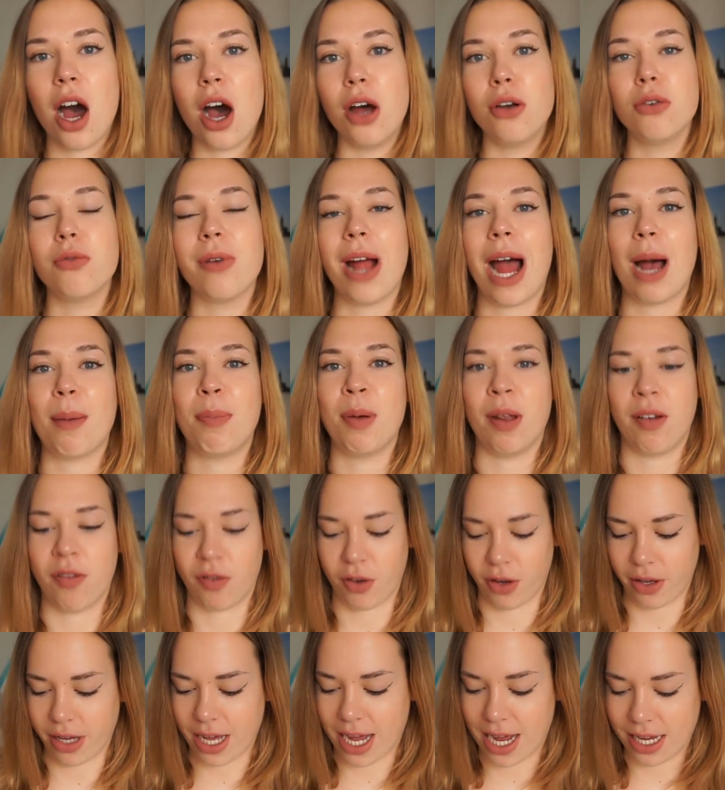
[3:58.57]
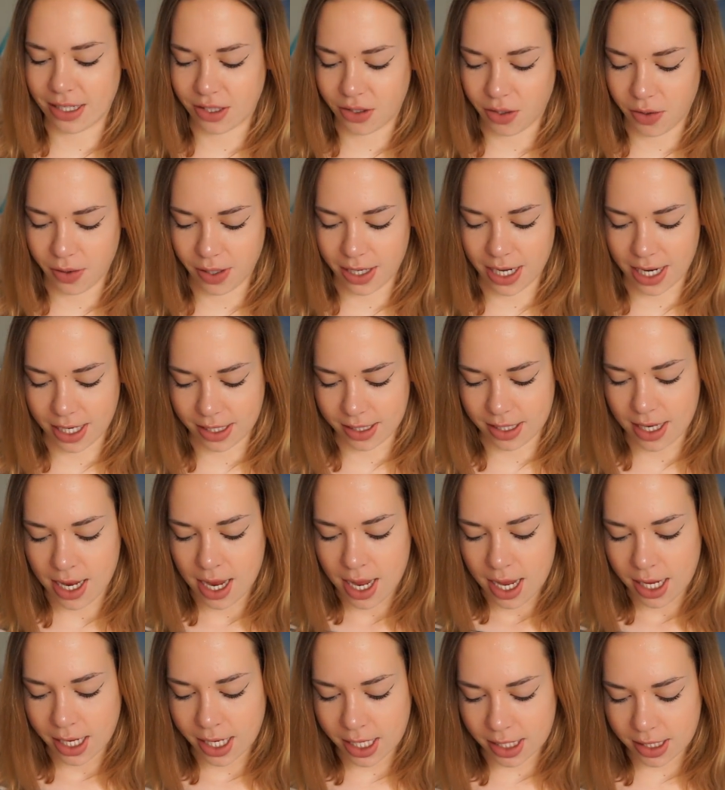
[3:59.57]
unwrap it for you guys so you guys
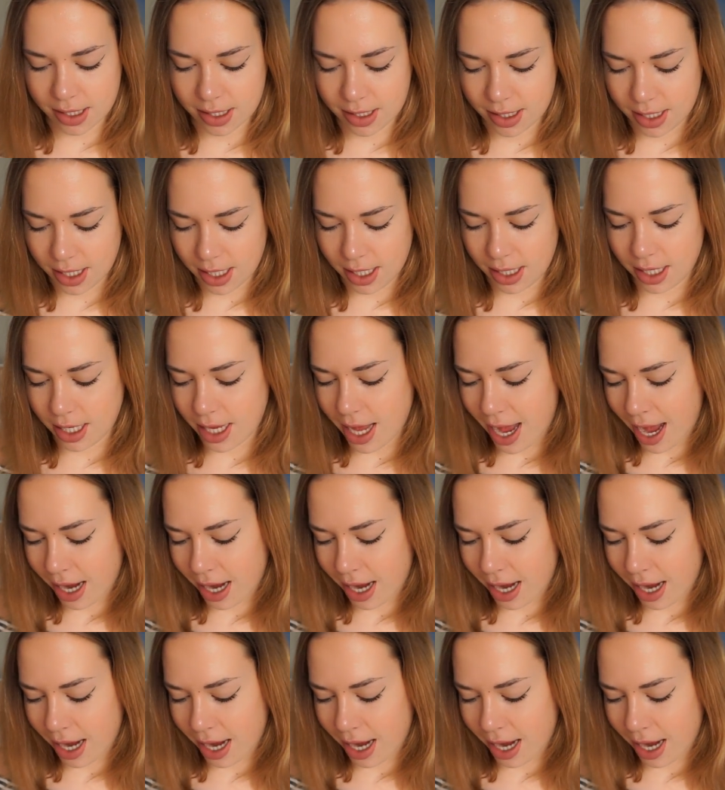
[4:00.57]
can see the